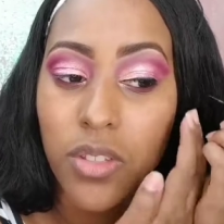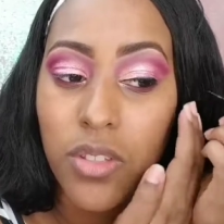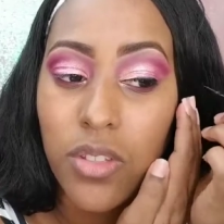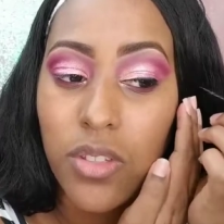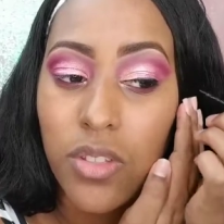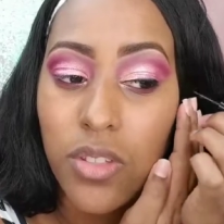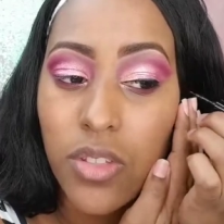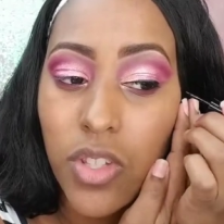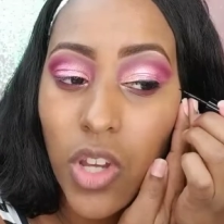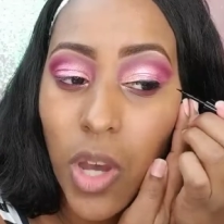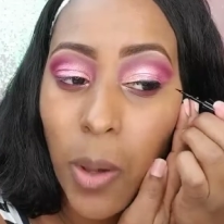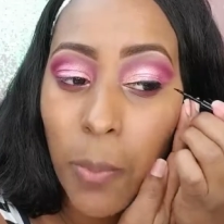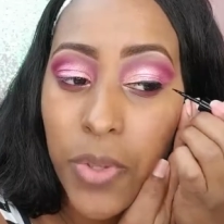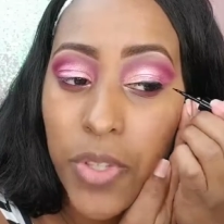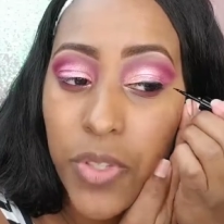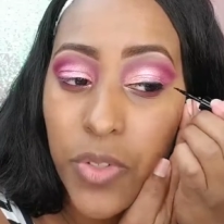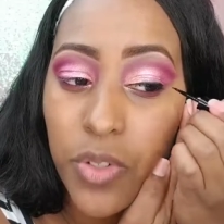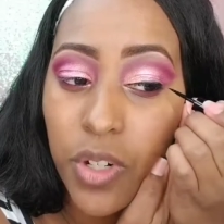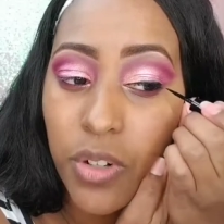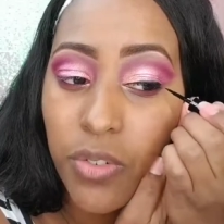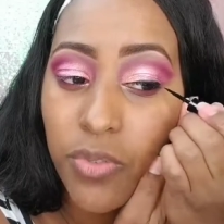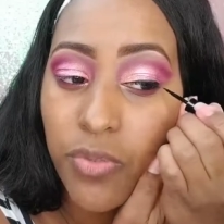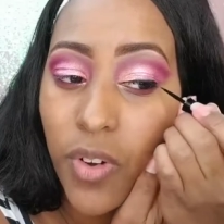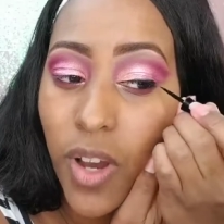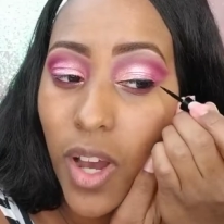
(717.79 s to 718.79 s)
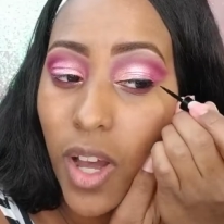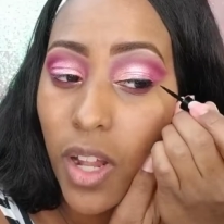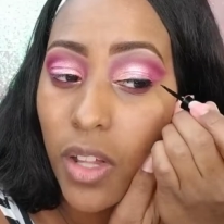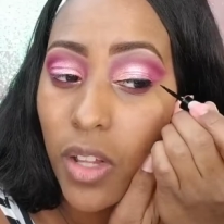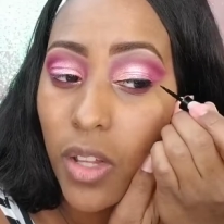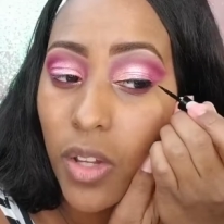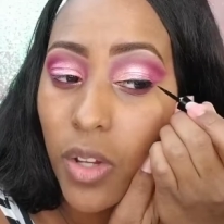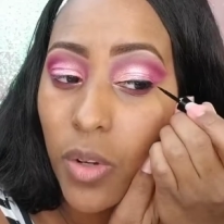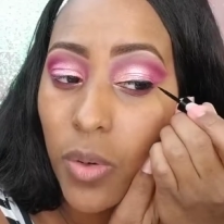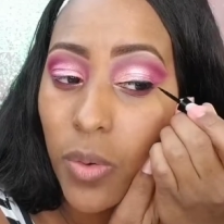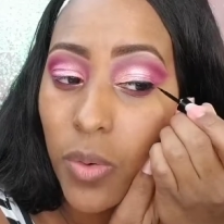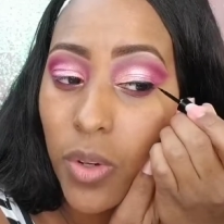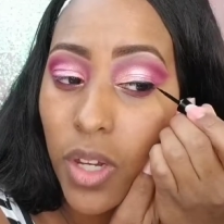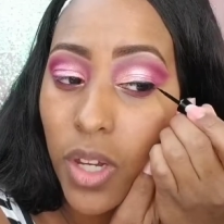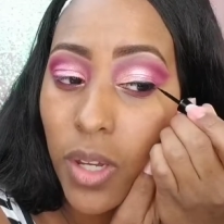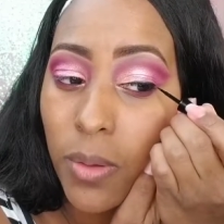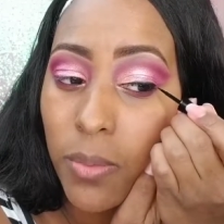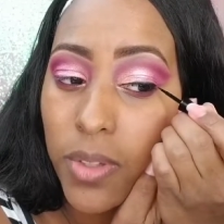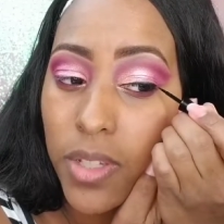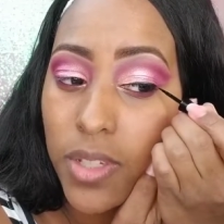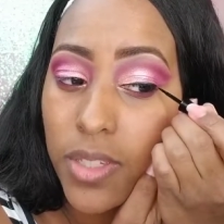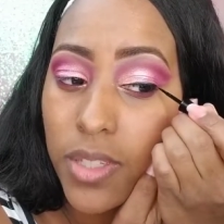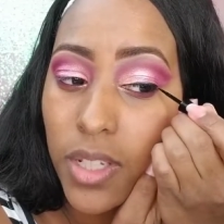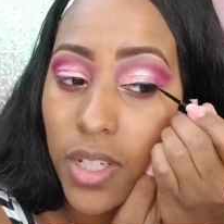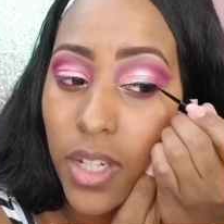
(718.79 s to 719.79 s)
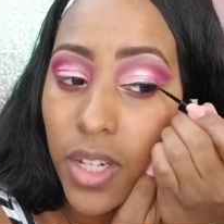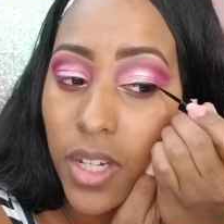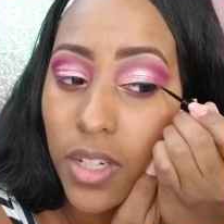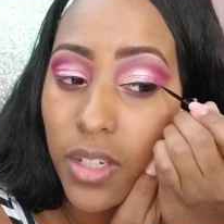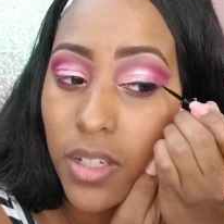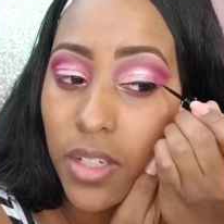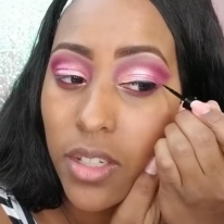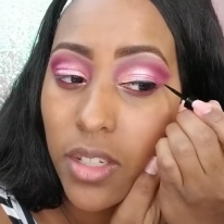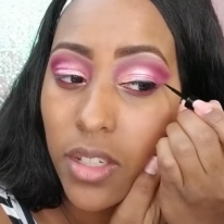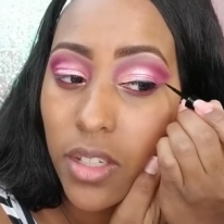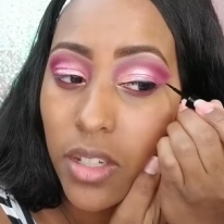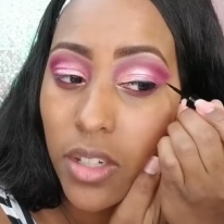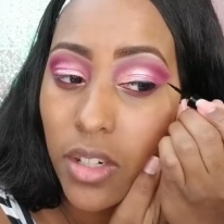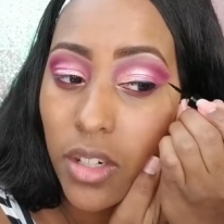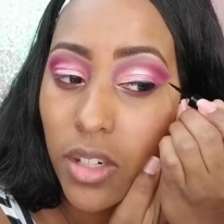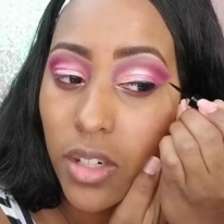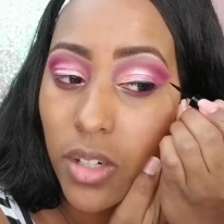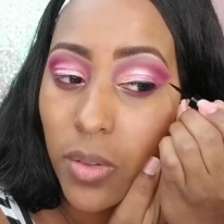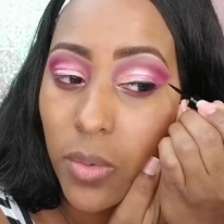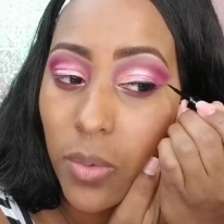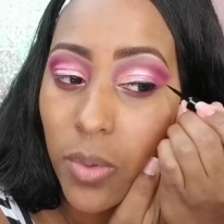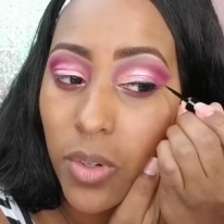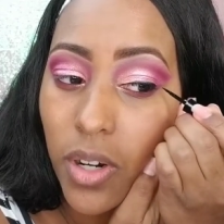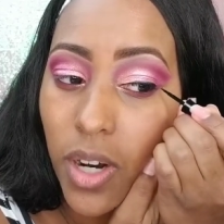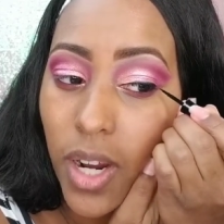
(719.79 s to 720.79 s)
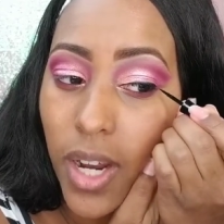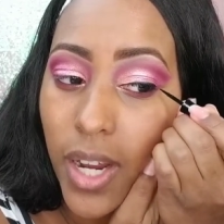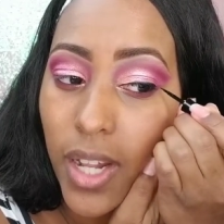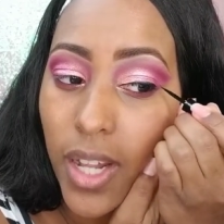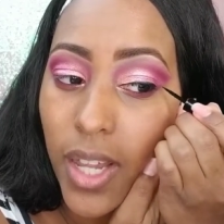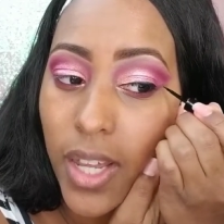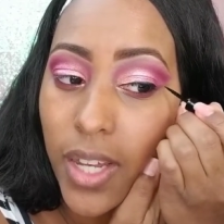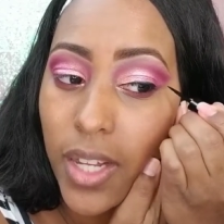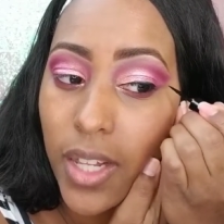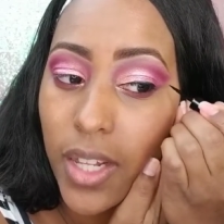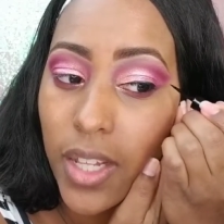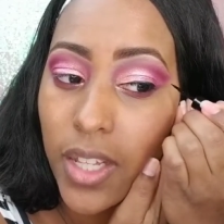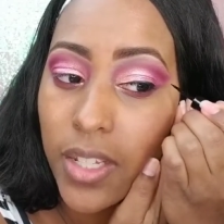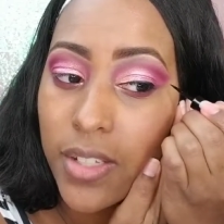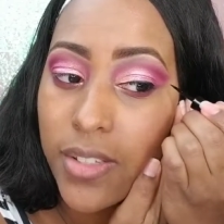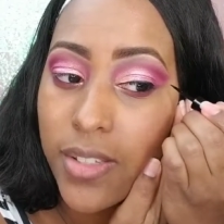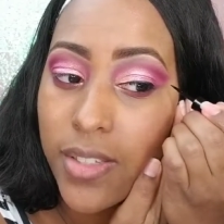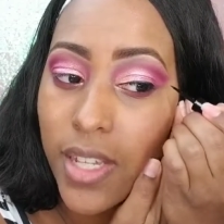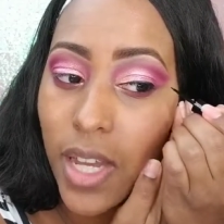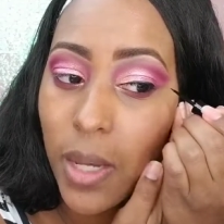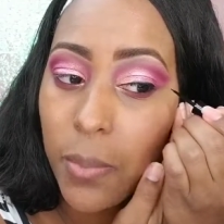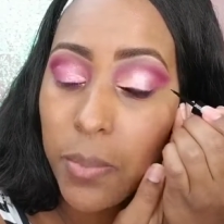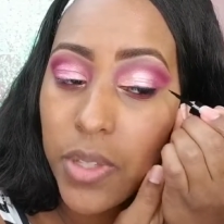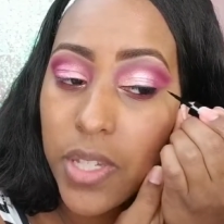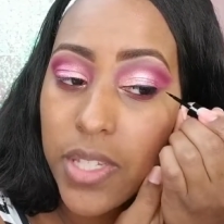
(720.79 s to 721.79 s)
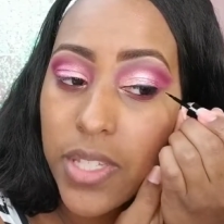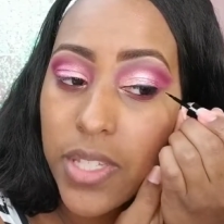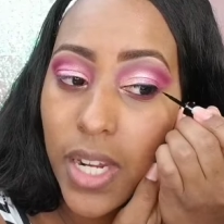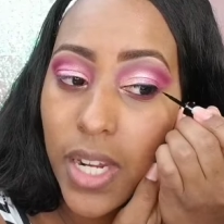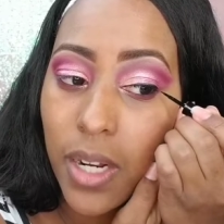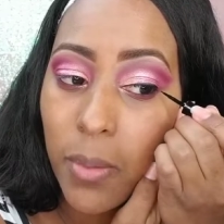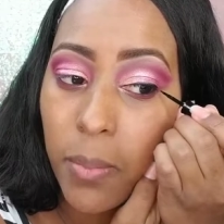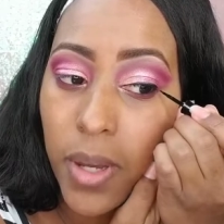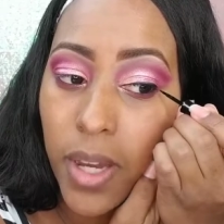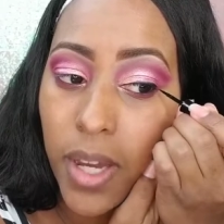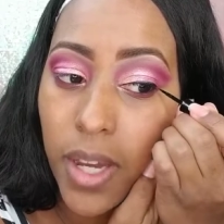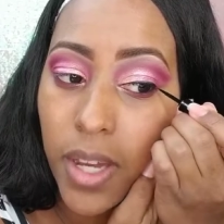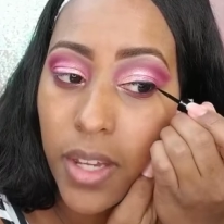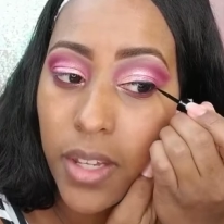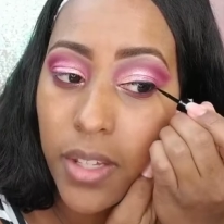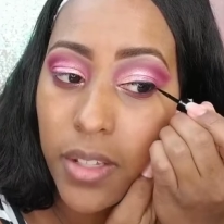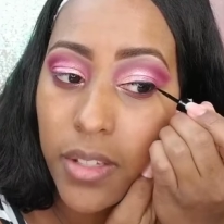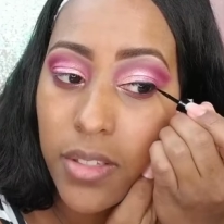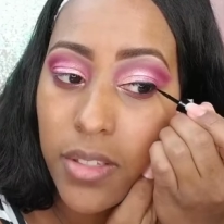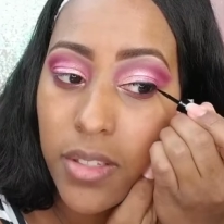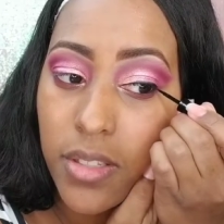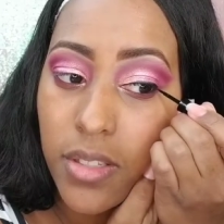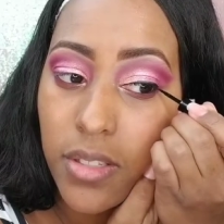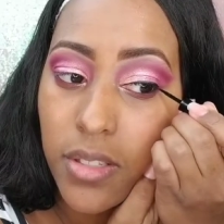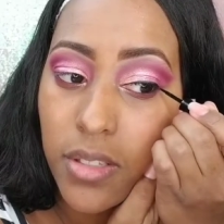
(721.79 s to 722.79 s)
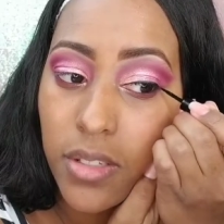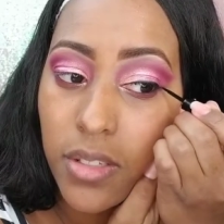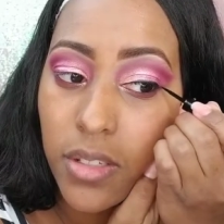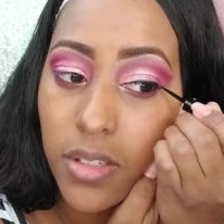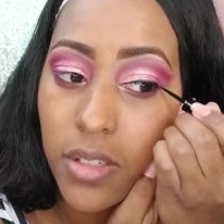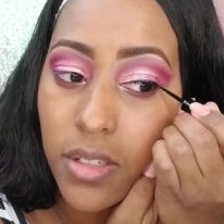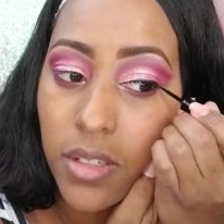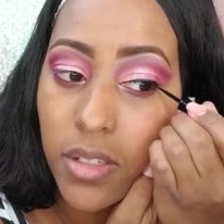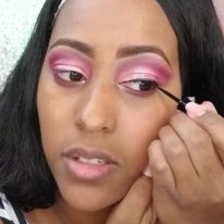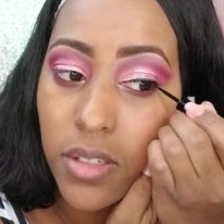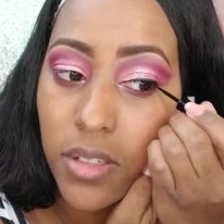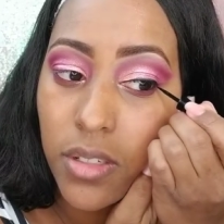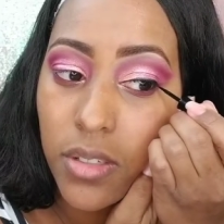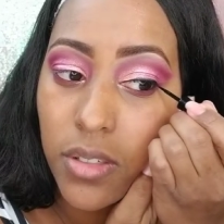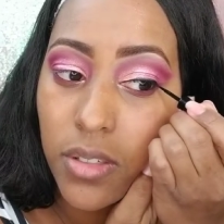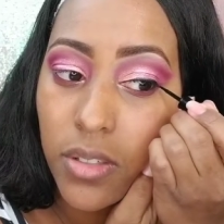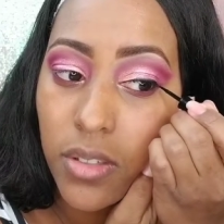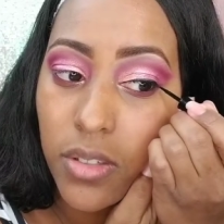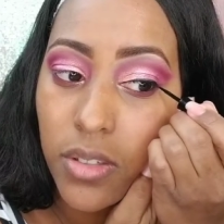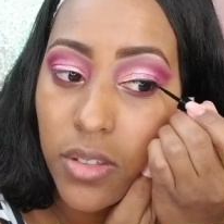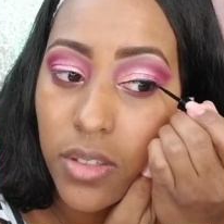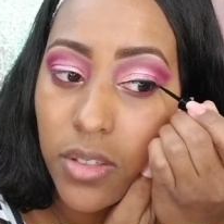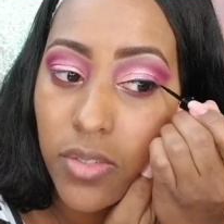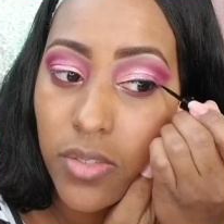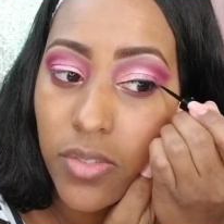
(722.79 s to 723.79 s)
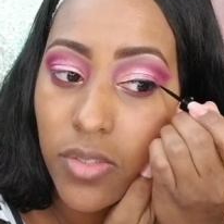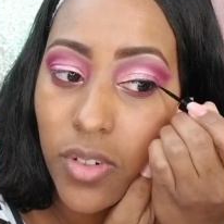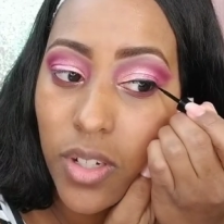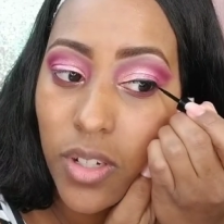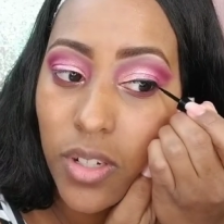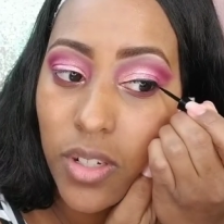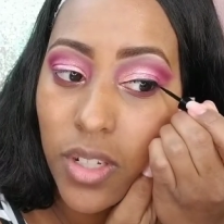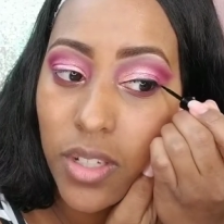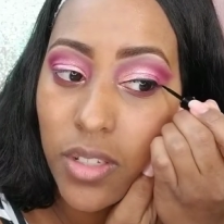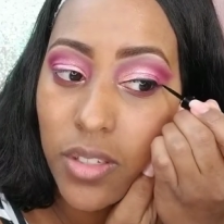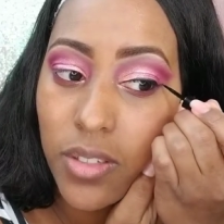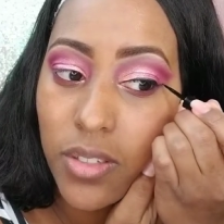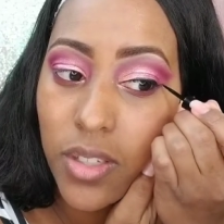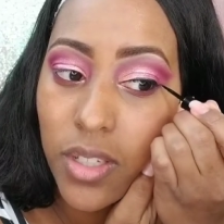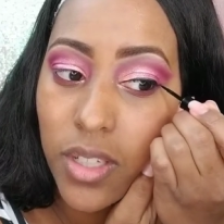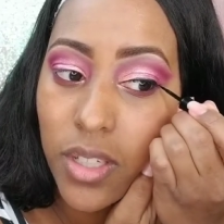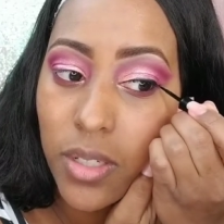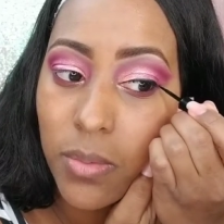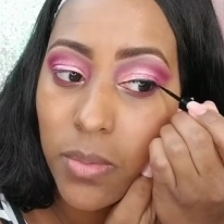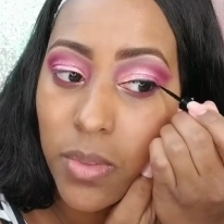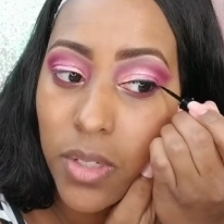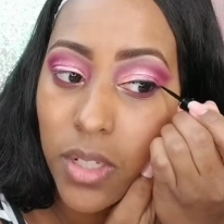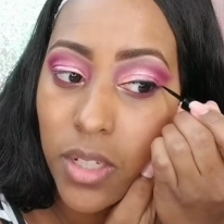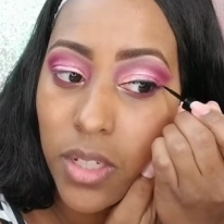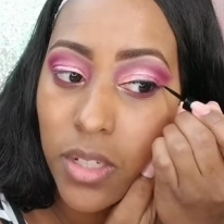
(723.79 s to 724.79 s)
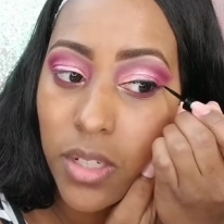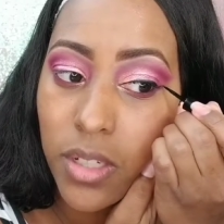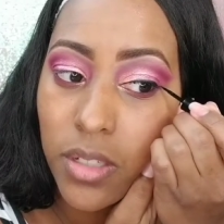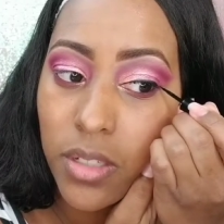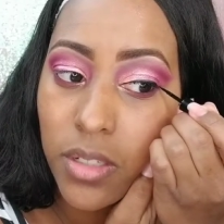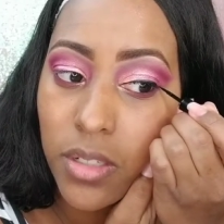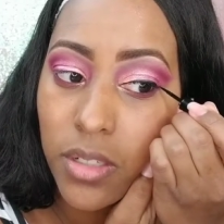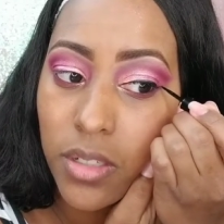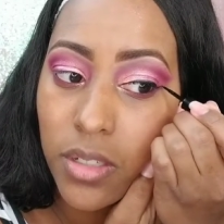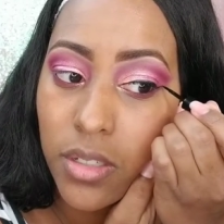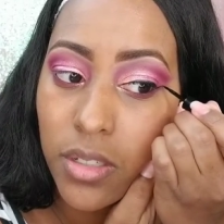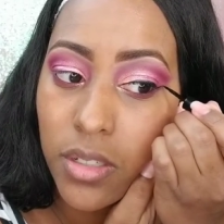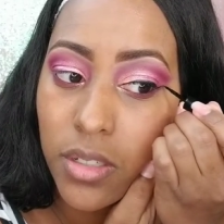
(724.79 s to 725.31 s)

So I'm just gonna follow this line here where I like cleaned up the of my eyes. So just follow that same line.